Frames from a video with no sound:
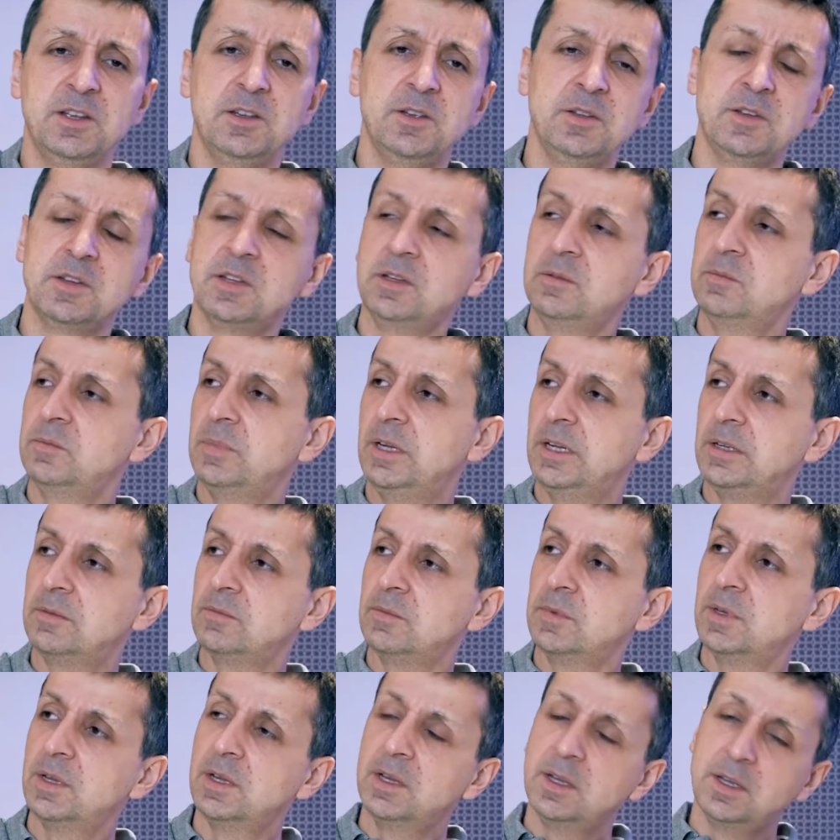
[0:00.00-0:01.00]
use them,
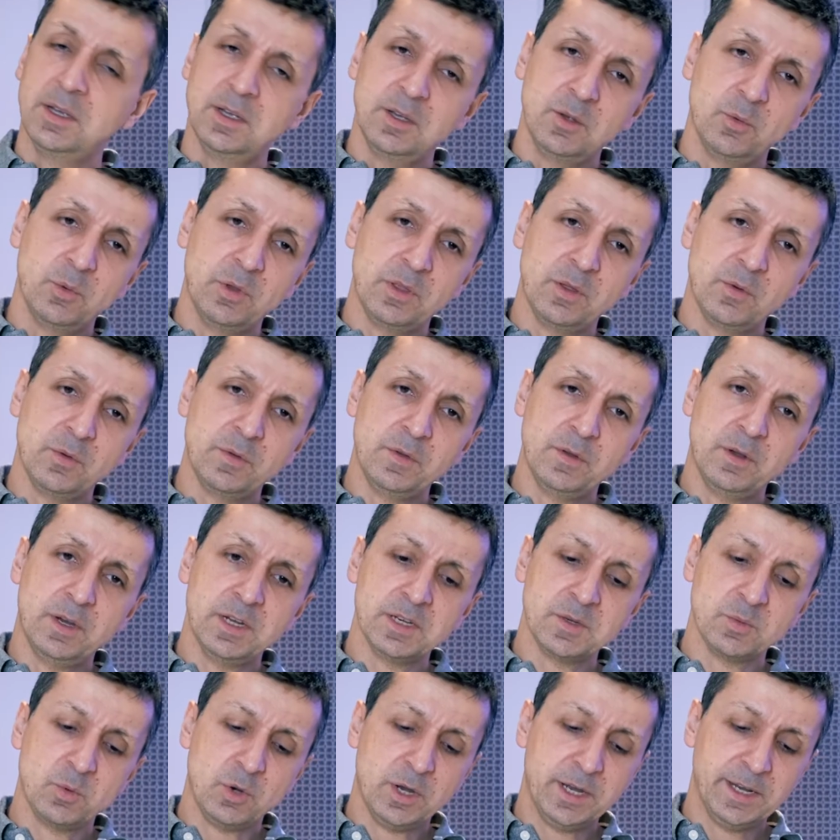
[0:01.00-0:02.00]
but with a
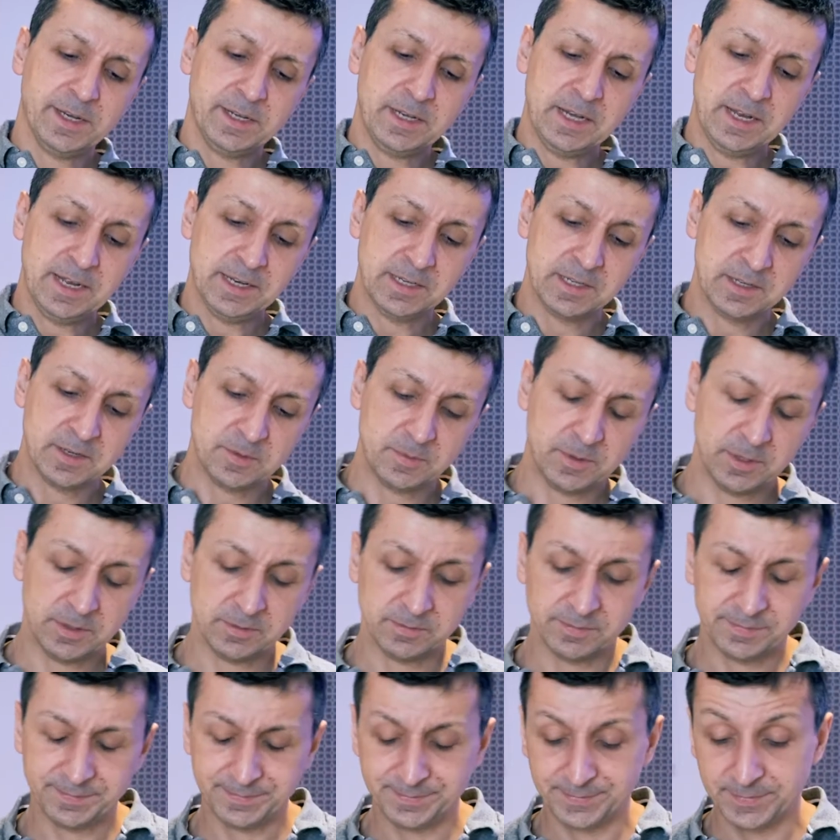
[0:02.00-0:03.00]
nice wide lens. But
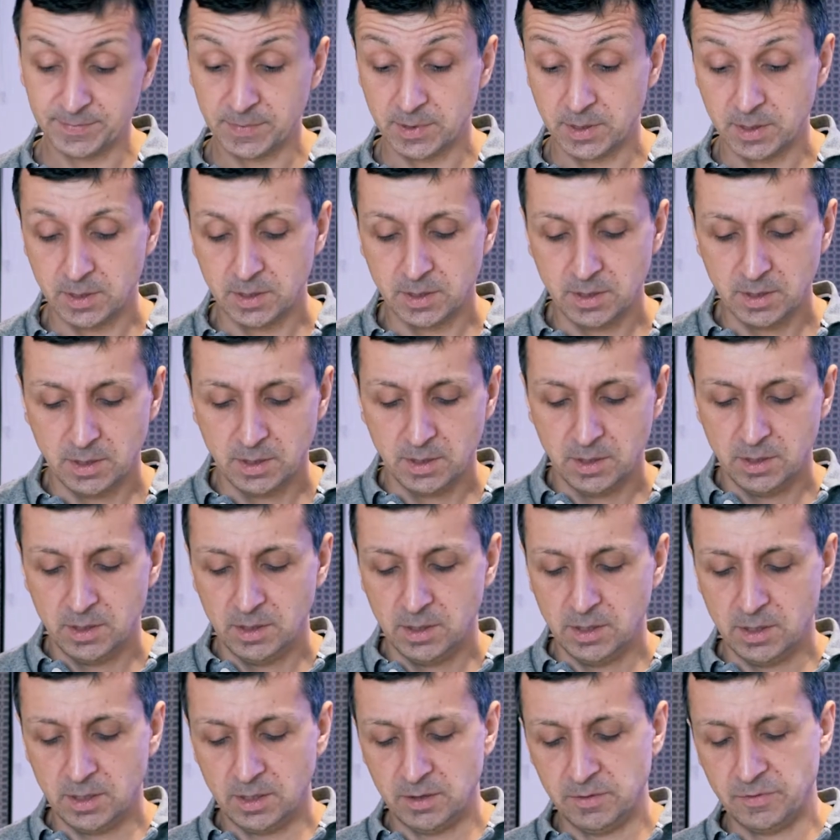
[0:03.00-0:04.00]

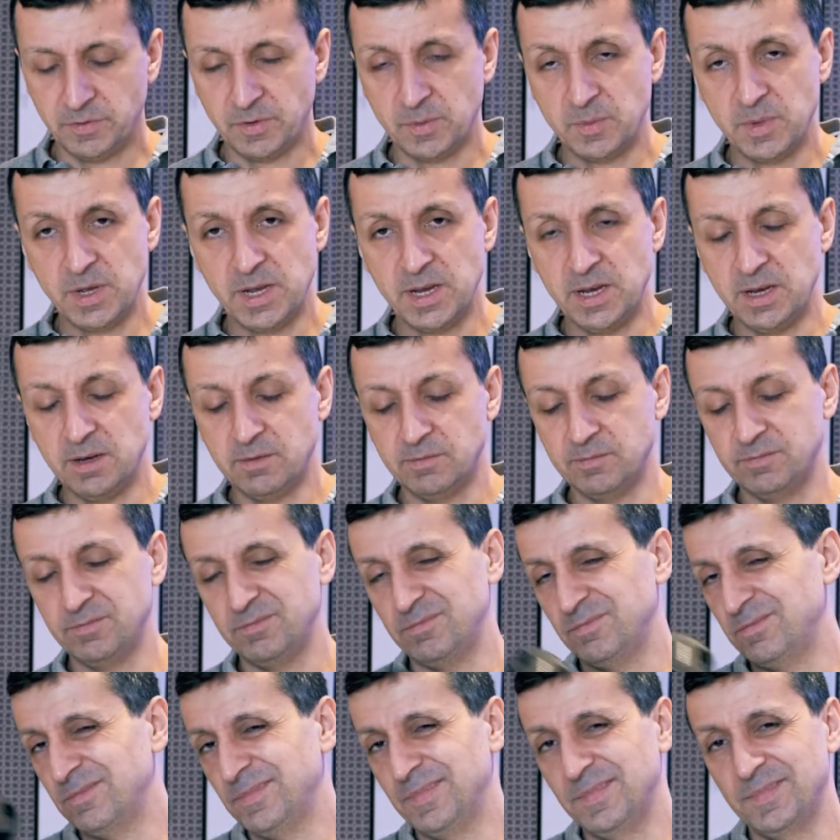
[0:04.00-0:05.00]
you know, for me,
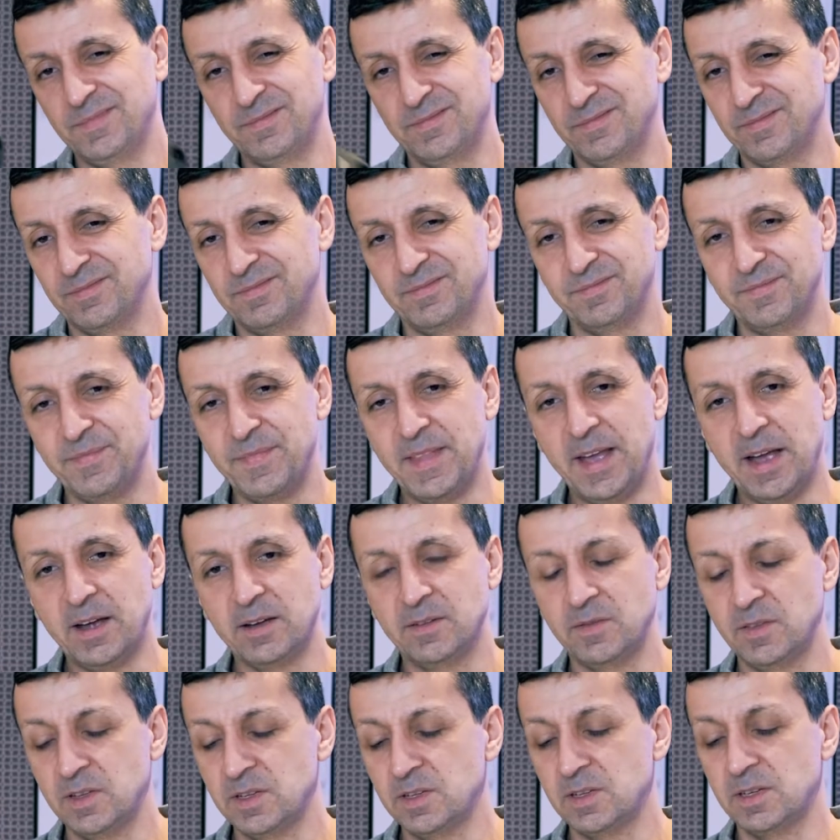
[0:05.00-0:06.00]

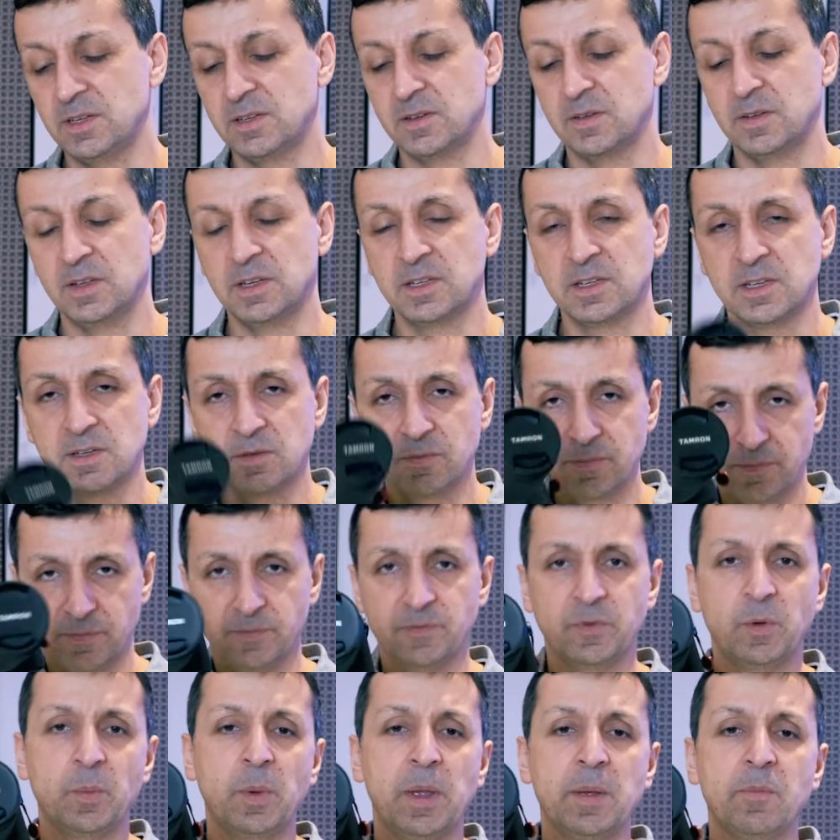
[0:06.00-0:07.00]
no. This is
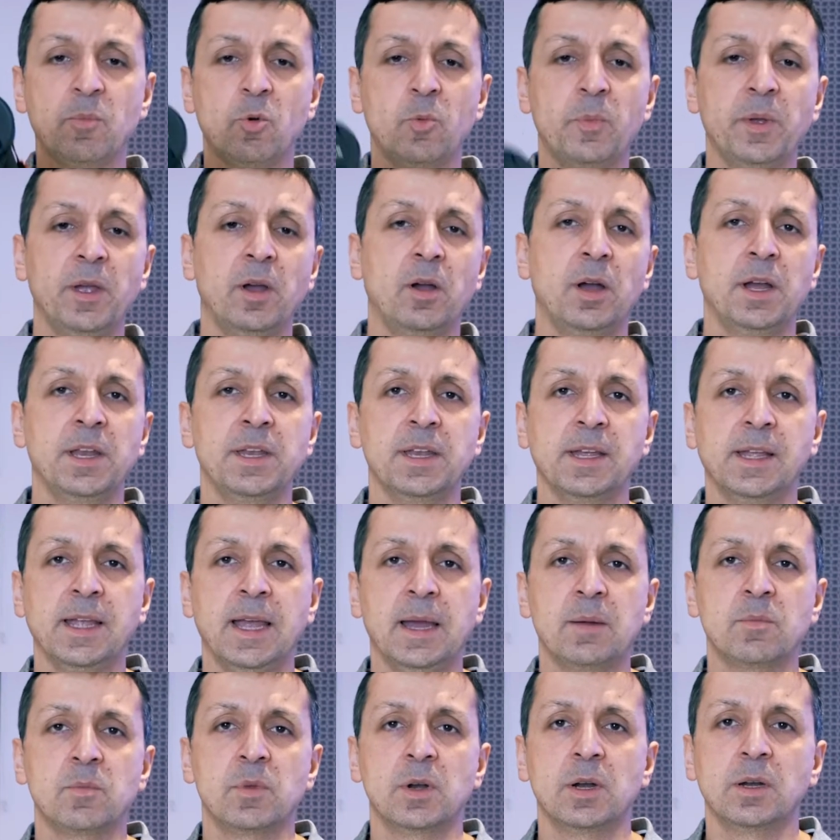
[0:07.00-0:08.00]
for people behind the
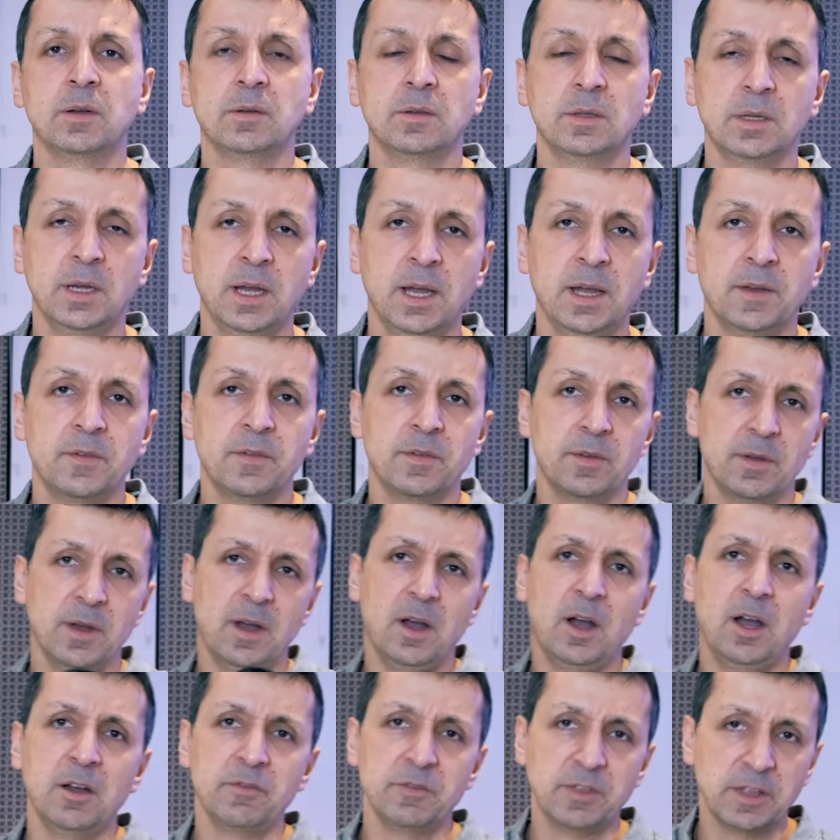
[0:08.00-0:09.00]
camera, and
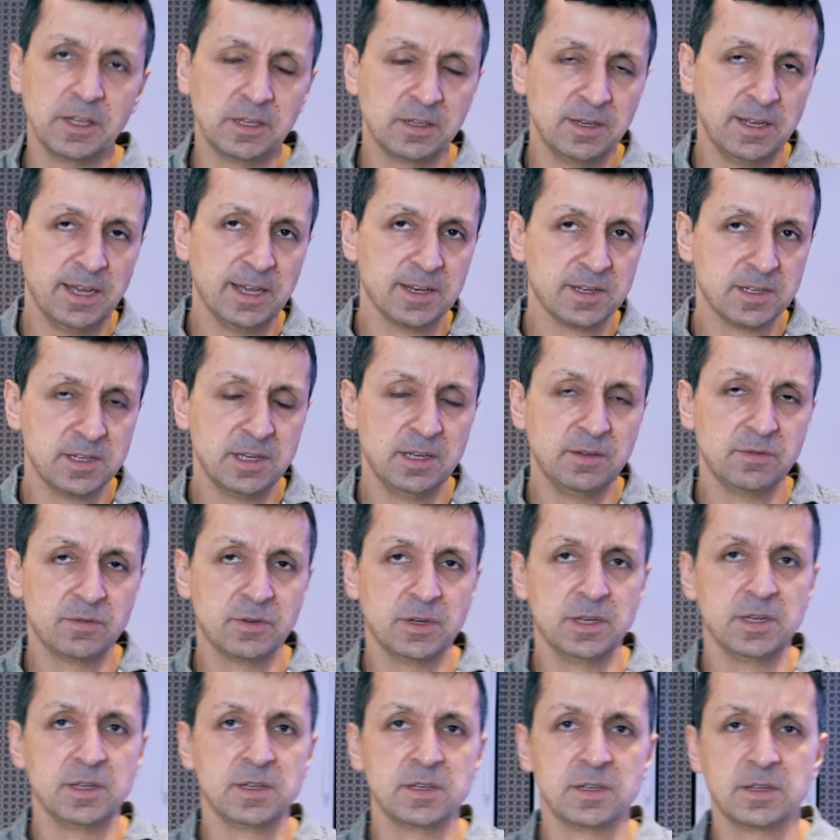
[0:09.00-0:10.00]
I think the
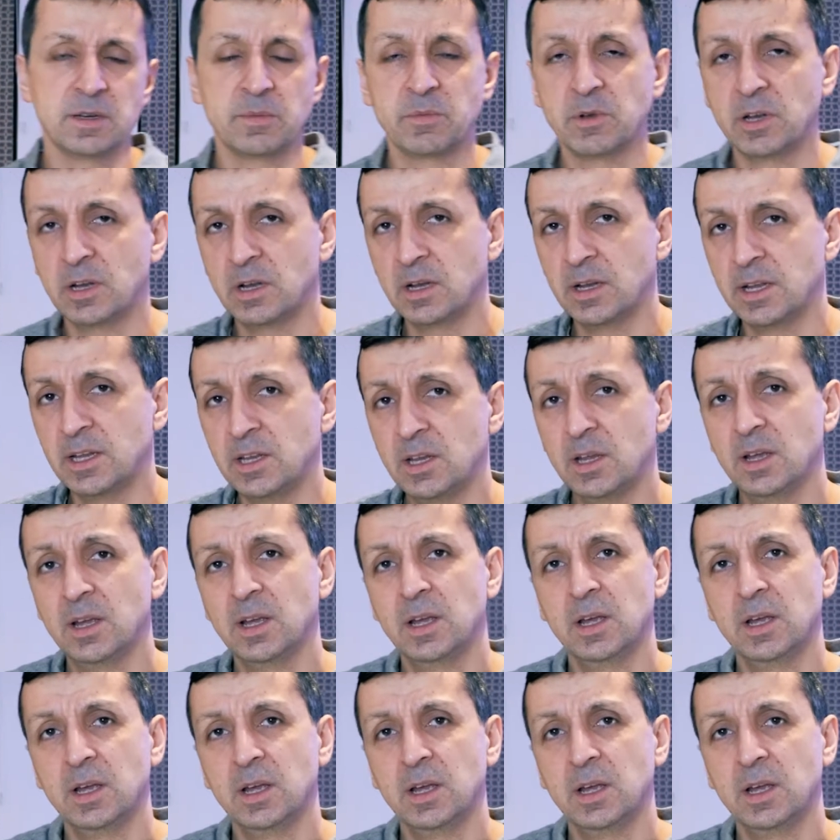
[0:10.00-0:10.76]
XT3 is similarly.